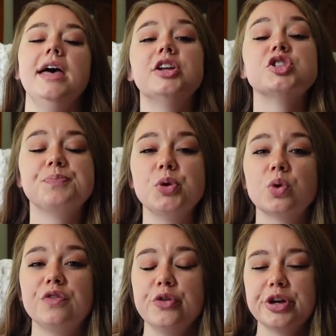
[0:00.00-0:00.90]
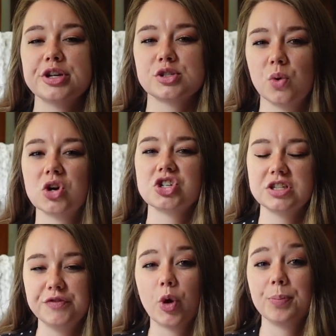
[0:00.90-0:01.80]
It is beautiful, it is gorgeous.
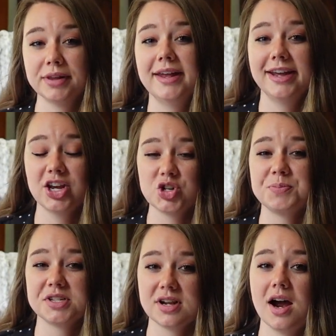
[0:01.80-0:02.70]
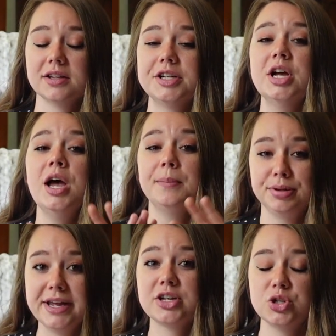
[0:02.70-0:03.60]
If you are planning a trip to Scotland,
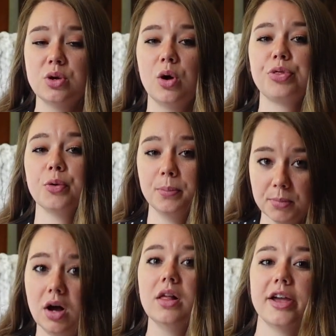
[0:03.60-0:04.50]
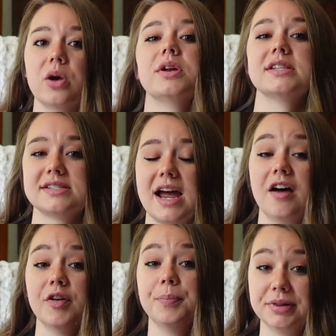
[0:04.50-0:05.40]
plan to go through Mull, Iona, and
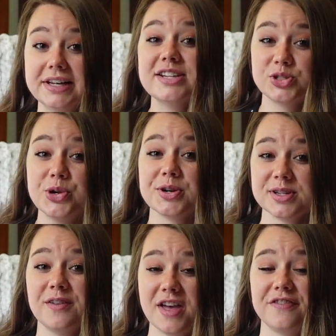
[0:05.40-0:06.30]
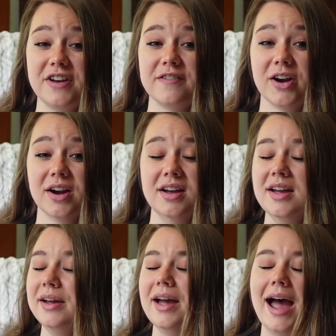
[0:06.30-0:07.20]
Staffa. Please do yourself that favor.
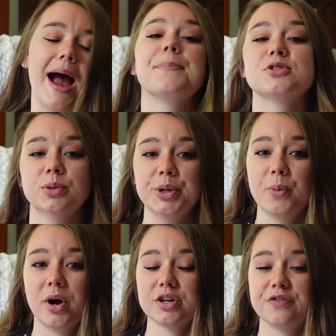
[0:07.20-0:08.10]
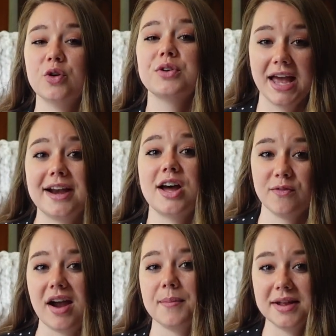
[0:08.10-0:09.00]
Absolutely wonderful, cannot
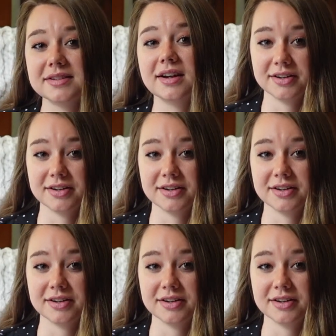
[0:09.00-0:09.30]
recommend it